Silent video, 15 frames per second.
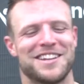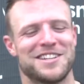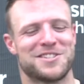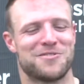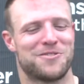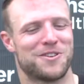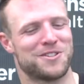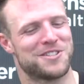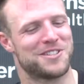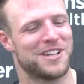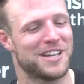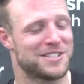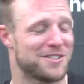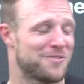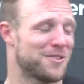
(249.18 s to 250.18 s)
that's the first.
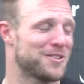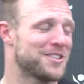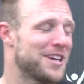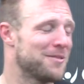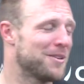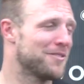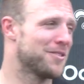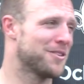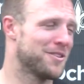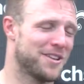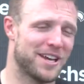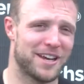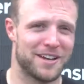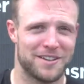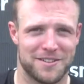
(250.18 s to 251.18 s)
That's the first time I've
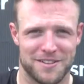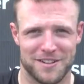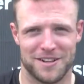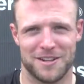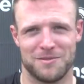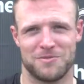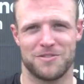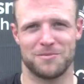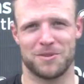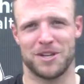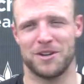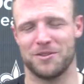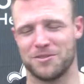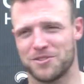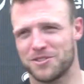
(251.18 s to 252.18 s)
heard that uh, from
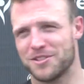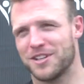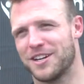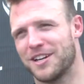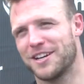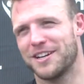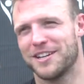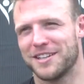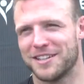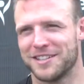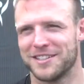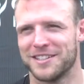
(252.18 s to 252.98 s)
Coach. Uh,